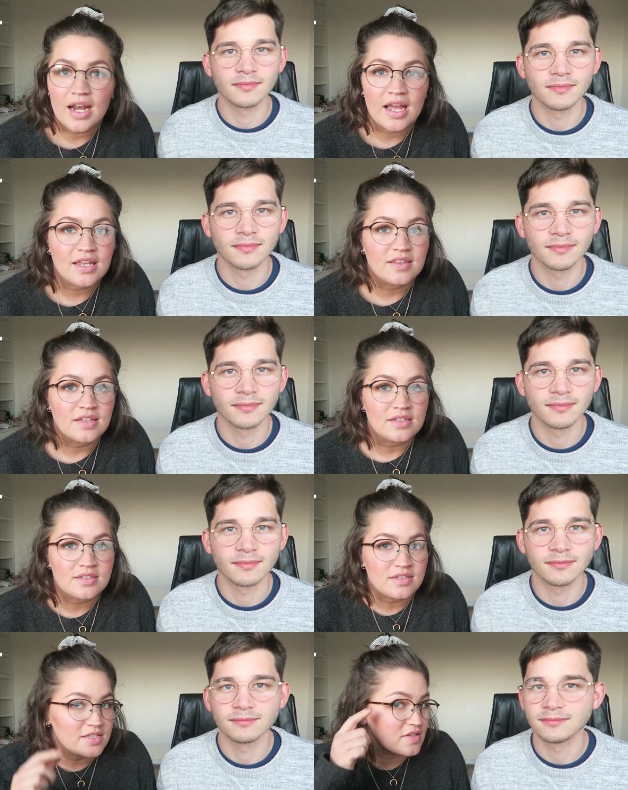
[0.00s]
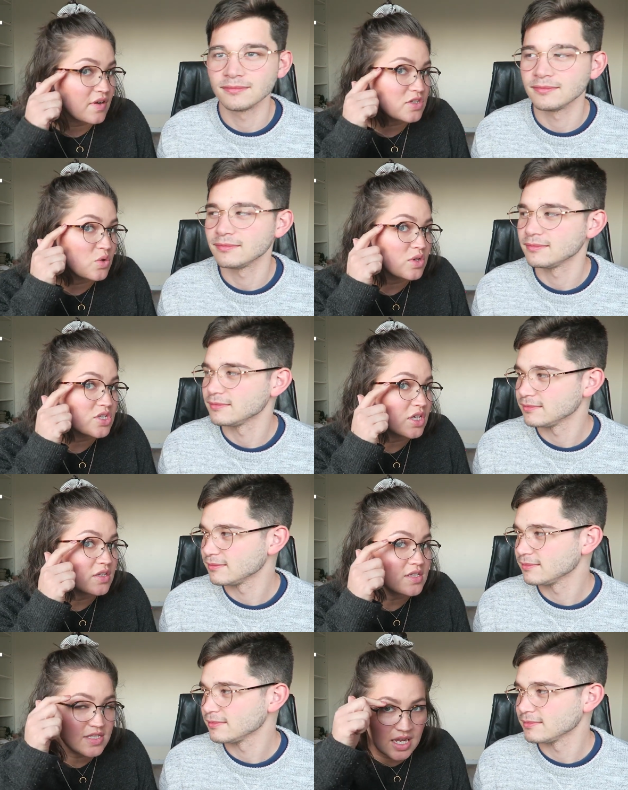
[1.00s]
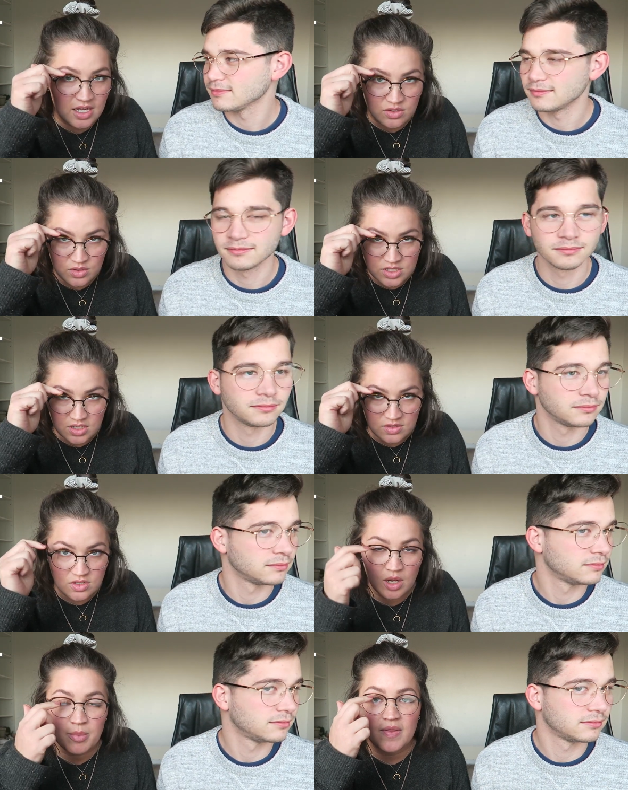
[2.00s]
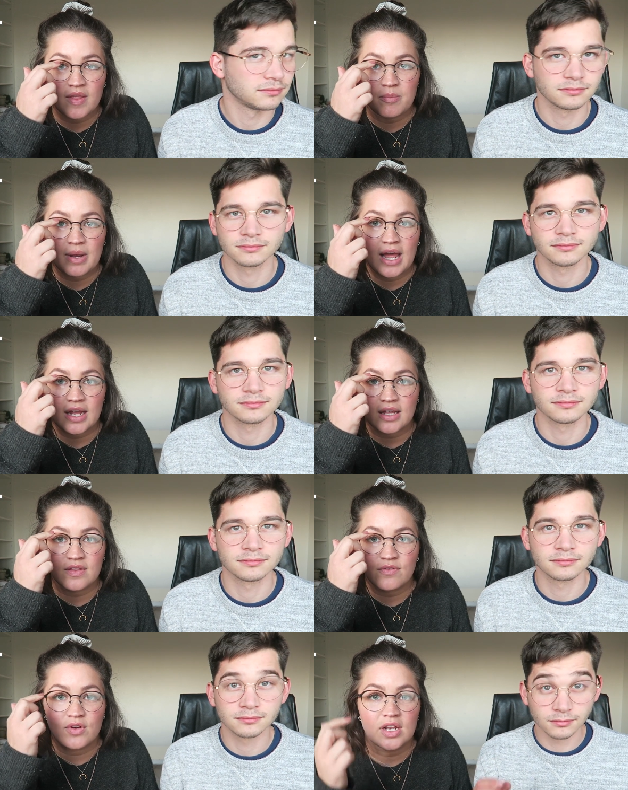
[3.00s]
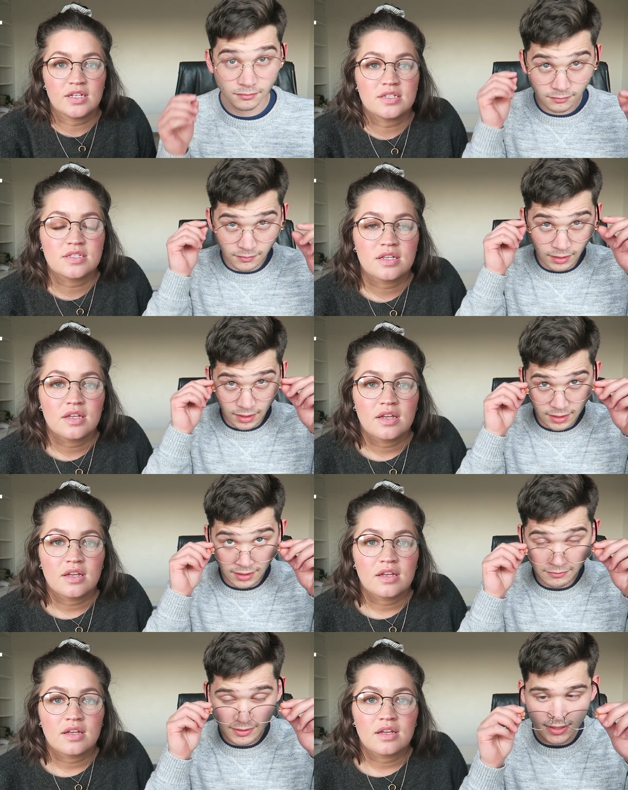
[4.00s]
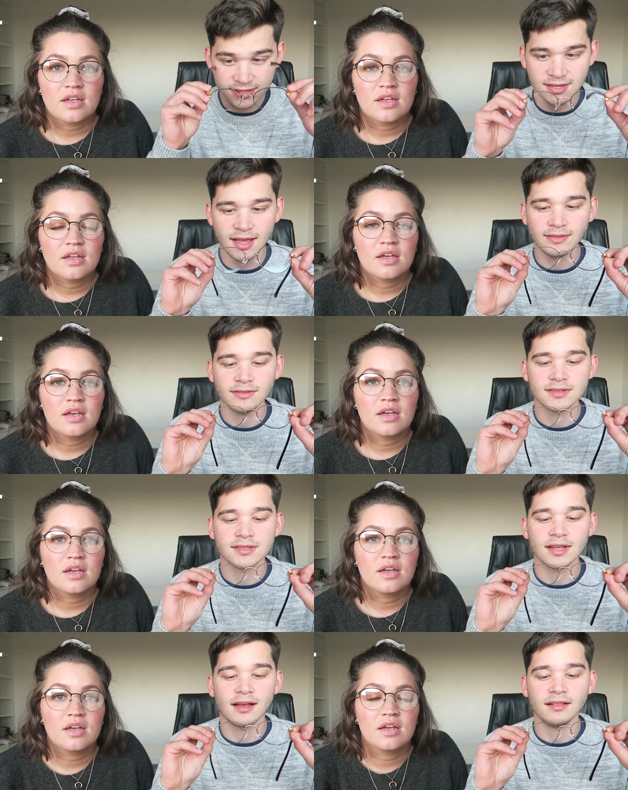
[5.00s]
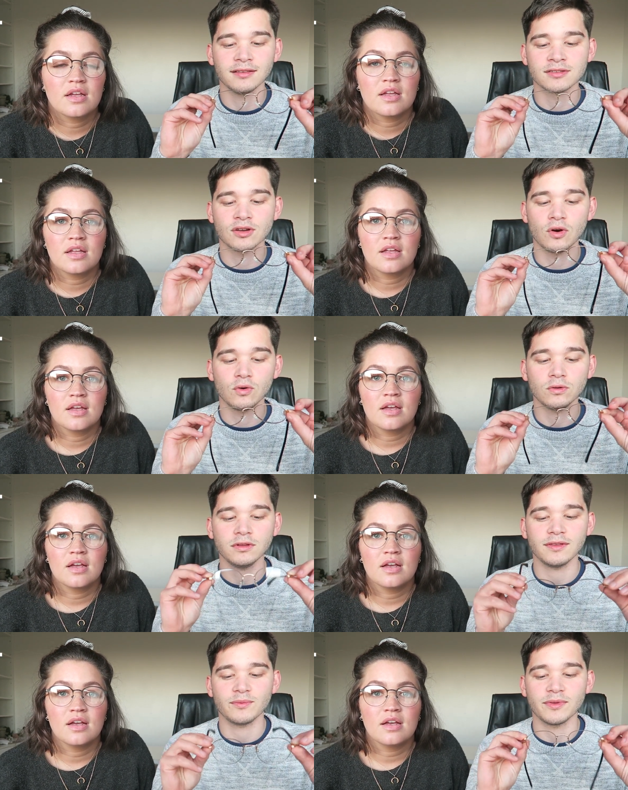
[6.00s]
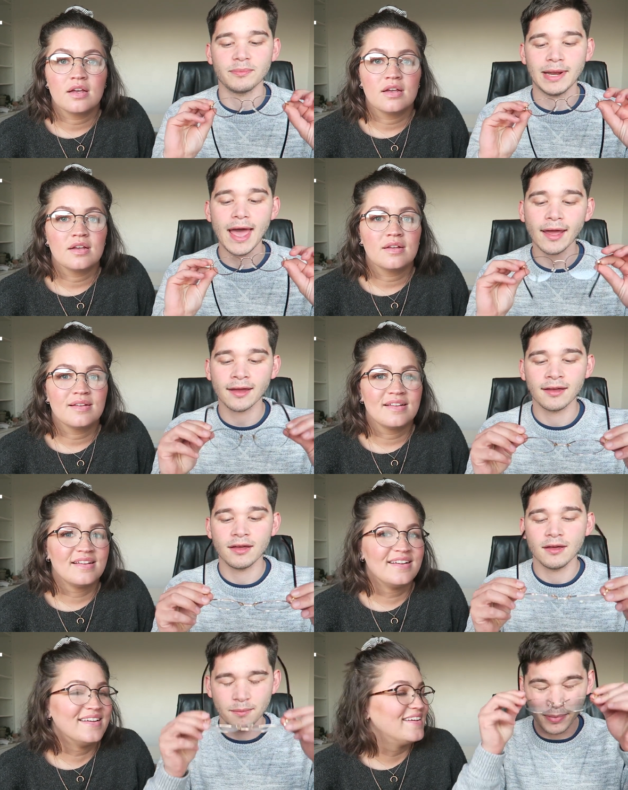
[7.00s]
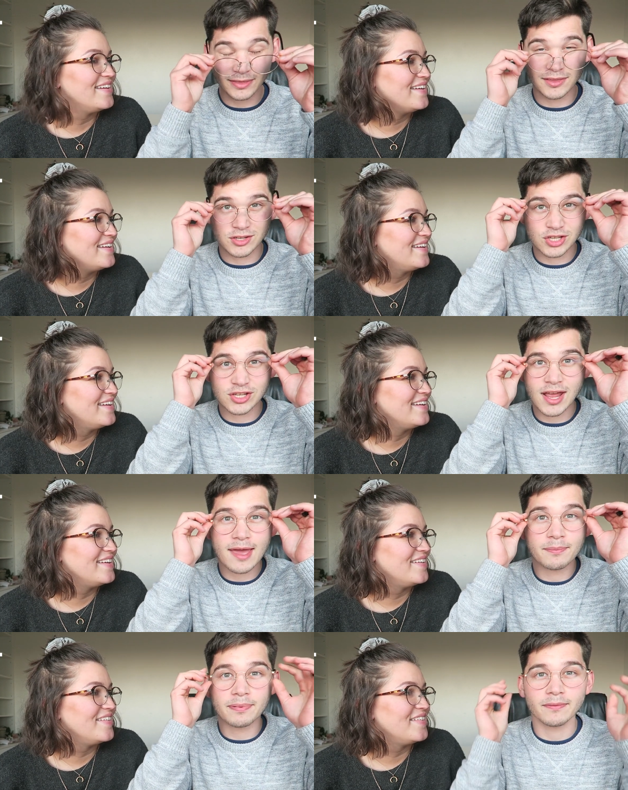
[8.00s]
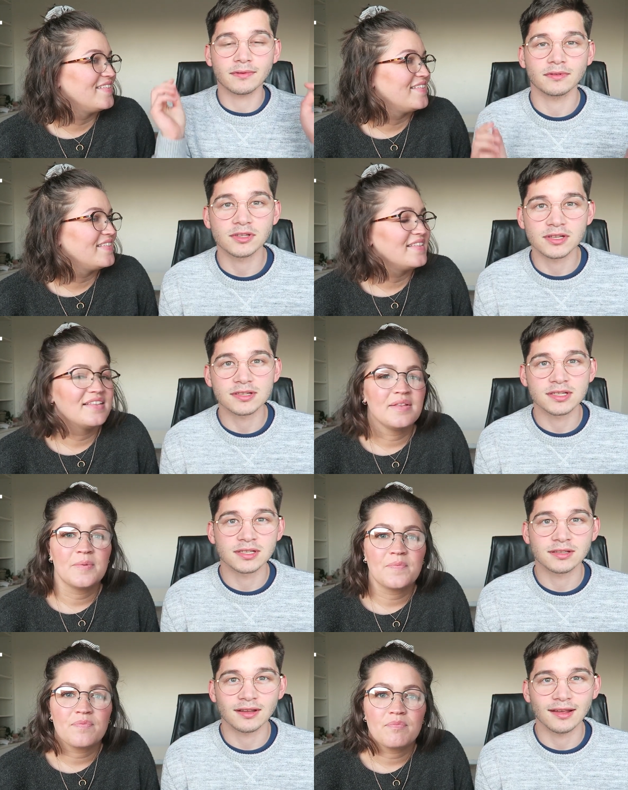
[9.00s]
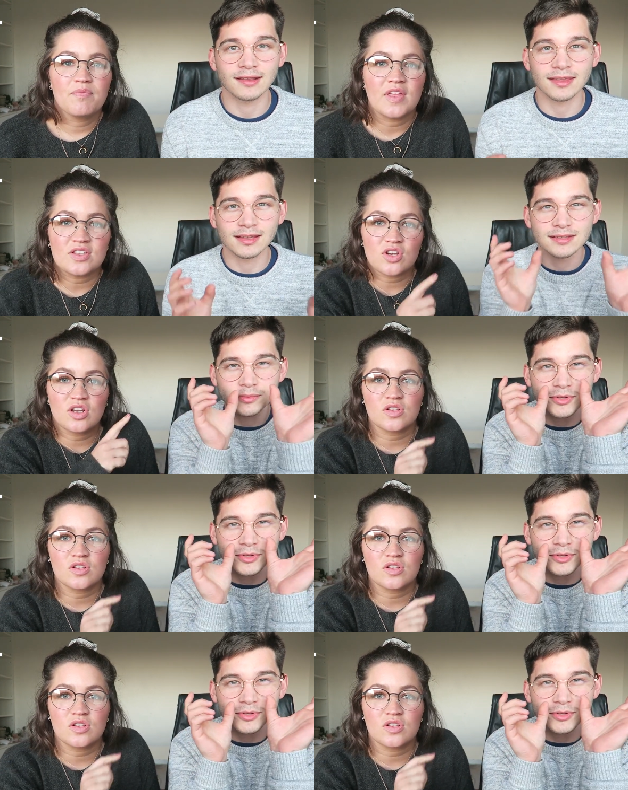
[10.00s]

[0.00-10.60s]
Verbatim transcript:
Speaker 1: I like these. These have got tortoiseshell on the side, tortoiseshell on the top, and then black in the front.
Speaker 2: I love the design, the style. It's gold with black, but the shape just... I these are